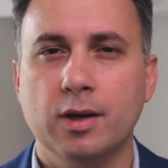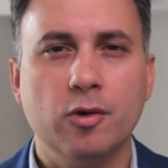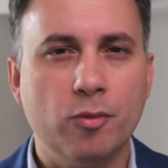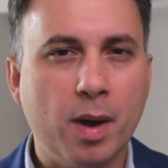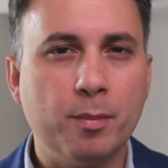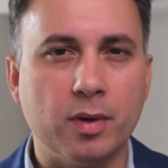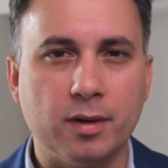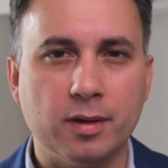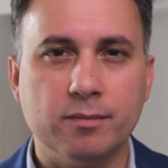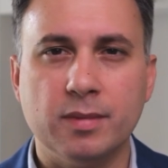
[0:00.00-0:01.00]

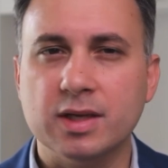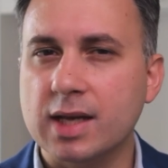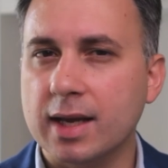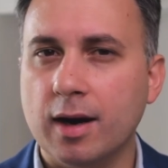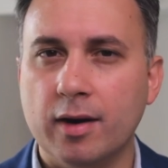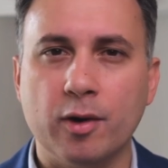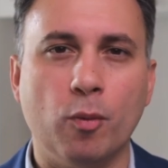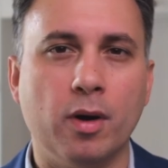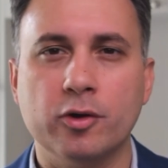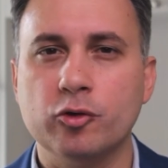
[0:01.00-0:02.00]
Remember, it's like hiring
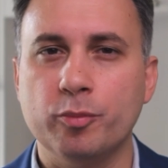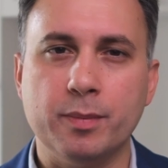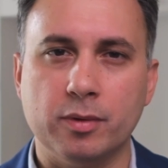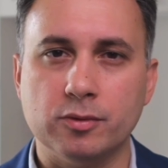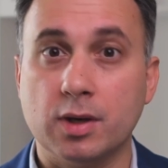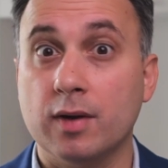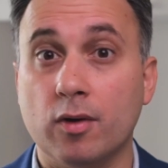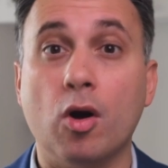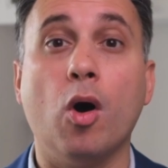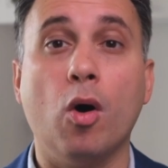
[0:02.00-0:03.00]
1 or 2 people to cover
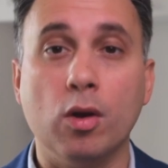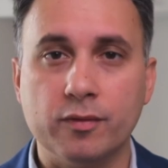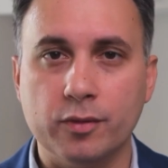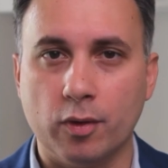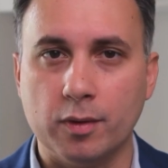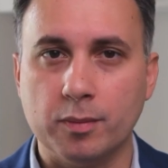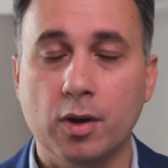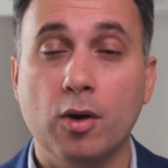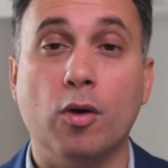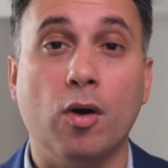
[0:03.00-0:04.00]
all of Europe
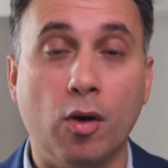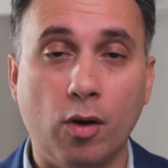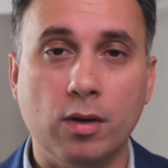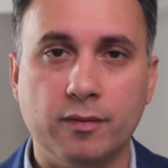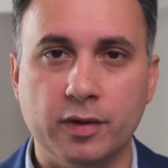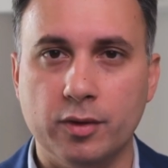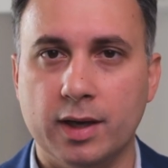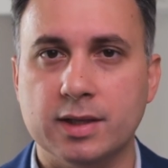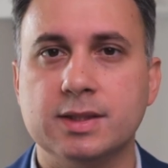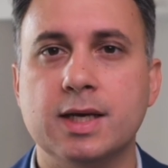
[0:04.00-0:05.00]
or all of the
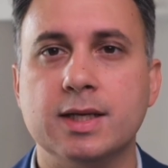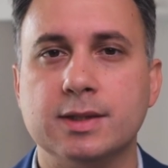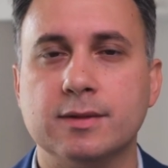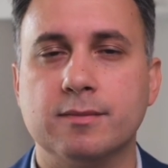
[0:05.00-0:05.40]
United States.